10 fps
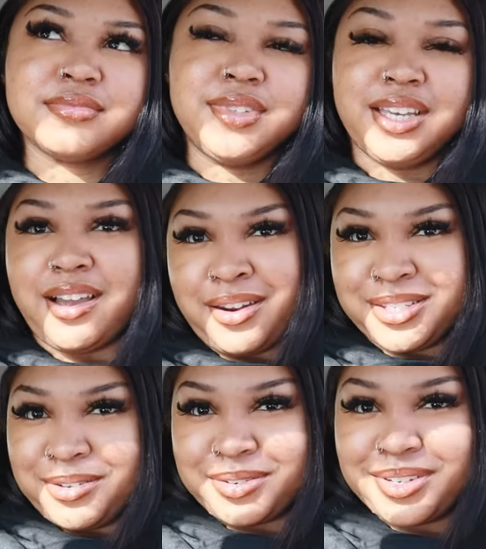yeah, y'all just
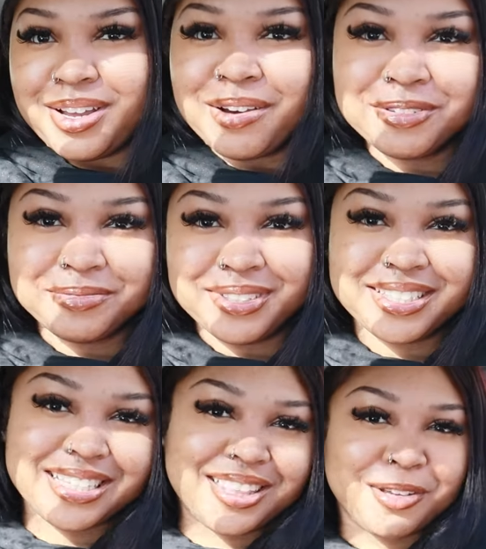gonna come with me
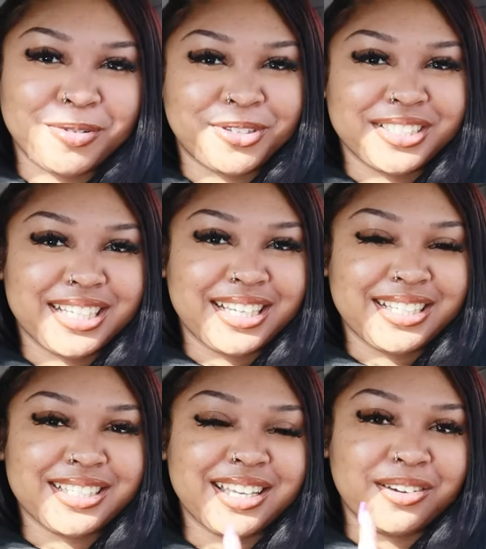because I have to get my oil
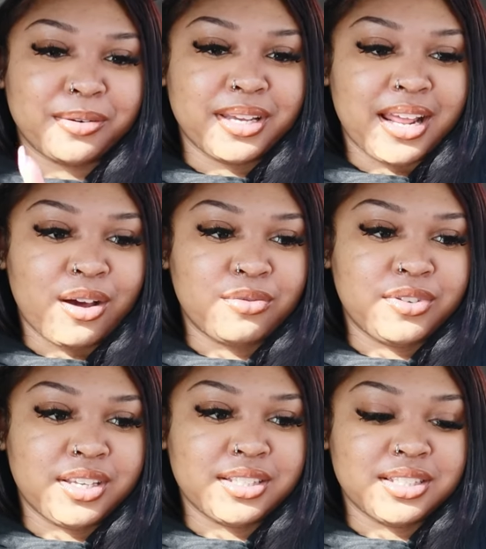change and go get
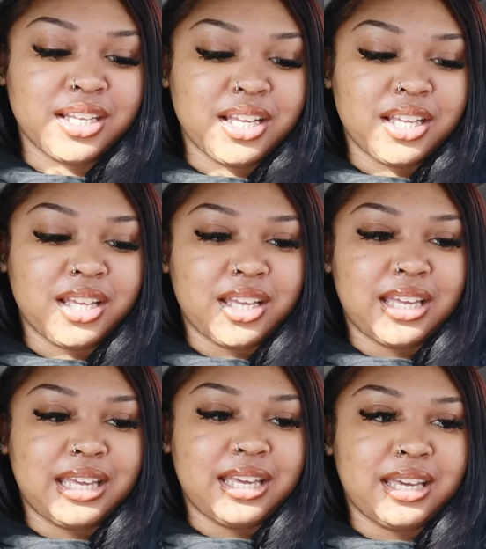outfits
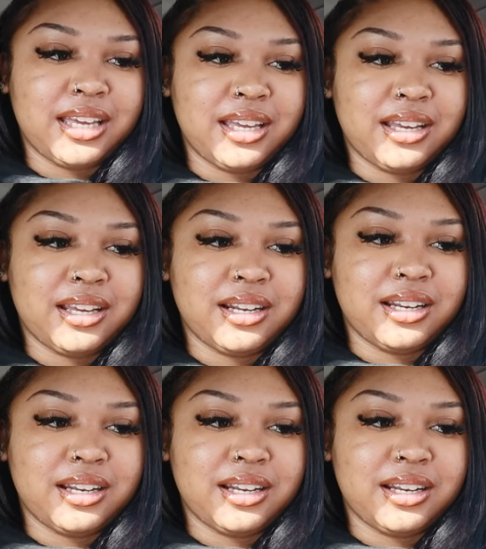and